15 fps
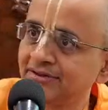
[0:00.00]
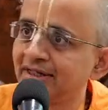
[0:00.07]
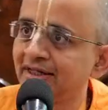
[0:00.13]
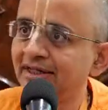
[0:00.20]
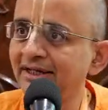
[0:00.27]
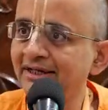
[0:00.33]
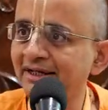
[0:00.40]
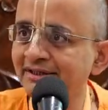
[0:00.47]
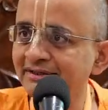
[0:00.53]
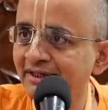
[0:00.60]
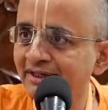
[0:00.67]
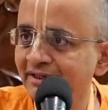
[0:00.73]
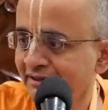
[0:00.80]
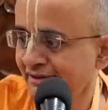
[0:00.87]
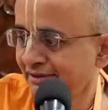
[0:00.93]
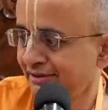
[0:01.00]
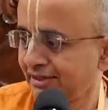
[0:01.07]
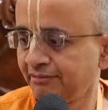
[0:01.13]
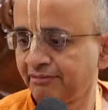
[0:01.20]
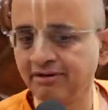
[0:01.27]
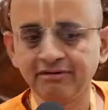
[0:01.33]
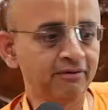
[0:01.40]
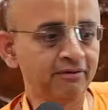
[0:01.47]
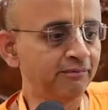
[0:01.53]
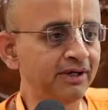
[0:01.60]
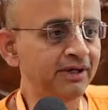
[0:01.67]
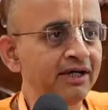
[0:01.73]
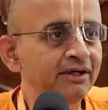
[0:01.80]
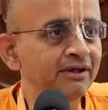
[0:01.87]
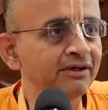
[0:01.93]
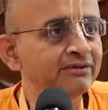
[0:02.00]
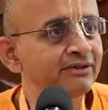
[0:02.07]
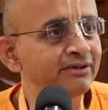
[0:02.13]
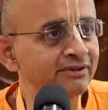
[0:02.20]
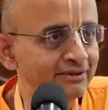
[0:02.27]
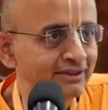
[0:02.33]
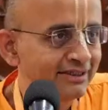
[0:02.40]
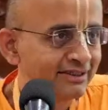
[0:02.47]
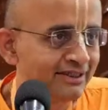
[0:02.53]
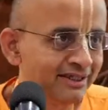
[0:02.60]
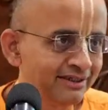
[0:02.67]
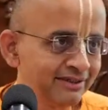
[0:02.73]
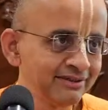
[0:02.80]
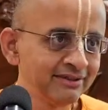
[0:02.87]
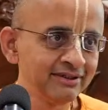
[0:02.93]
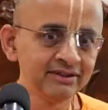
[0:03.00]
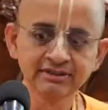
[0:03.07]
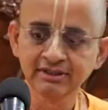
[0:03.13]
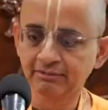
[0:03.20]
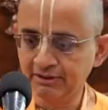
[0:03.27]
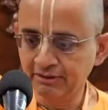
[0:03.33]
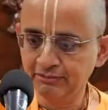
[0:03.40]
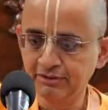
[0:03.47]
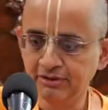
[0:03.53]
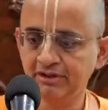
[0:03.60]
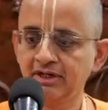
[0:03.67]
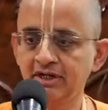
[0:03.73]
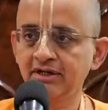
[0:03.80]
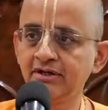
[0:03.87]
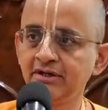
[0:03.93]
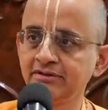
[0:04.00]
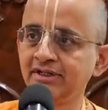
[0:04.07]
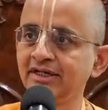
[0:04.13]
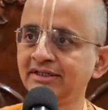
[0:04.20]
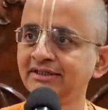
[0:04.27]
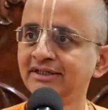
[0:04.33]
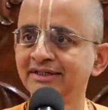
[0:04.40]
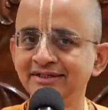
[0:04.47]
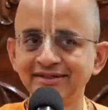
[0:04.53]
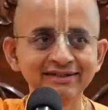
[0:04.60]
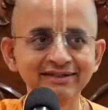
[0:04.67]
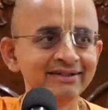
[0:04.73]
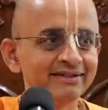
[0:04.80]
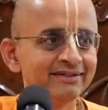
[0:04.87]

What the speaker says: also they take like that. Sometimes from behind also. You have seen that? Sometimes below the leg also like this.